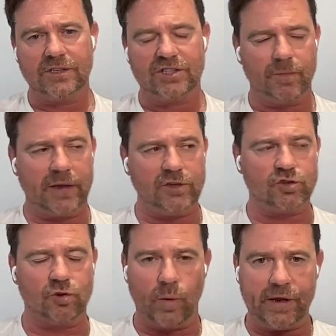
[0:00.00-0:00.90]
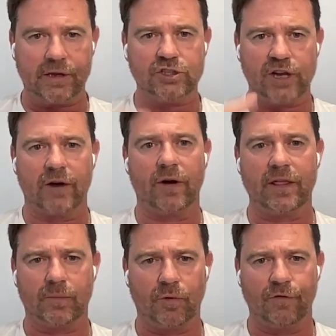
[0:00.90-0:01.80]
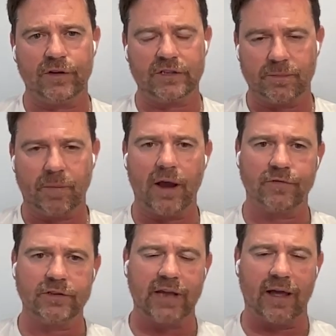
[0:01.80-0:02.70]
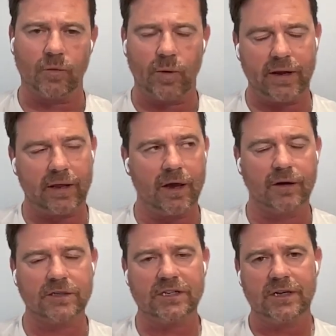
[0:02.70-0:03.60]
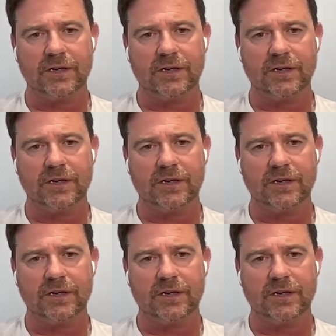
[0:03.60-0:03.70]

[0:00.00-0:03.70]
to make sure we could generate the profits to pay off the debt that we'd incurred.